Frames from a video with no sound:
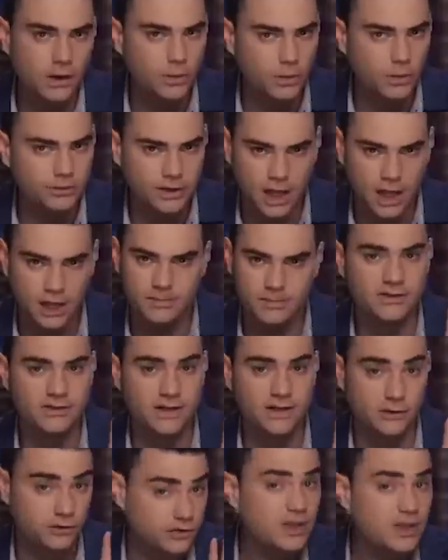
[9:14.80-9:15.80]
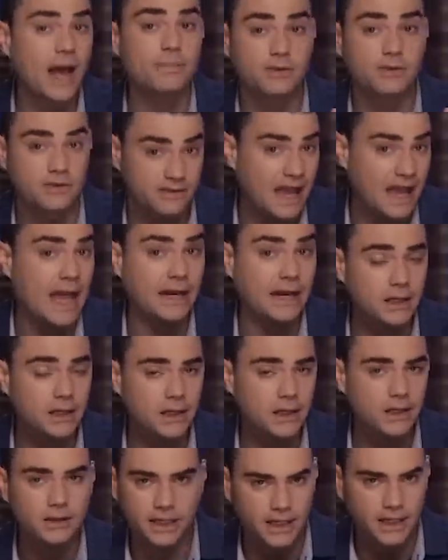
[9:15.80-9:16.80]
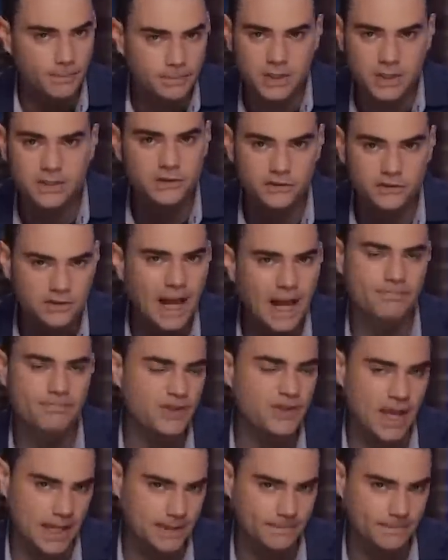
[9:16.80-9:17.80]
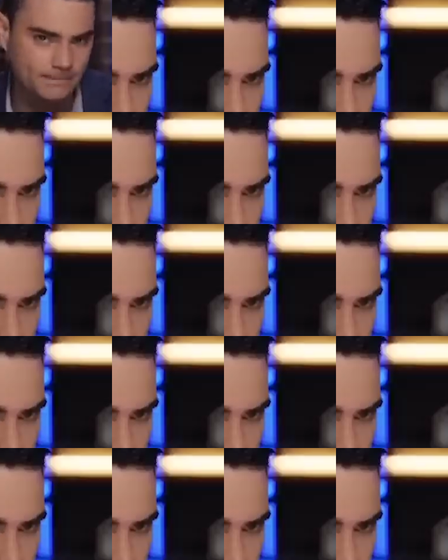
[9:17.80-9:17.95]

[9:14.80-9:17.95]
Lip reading: entire world economy is now stopped dead, like completely stopped dead.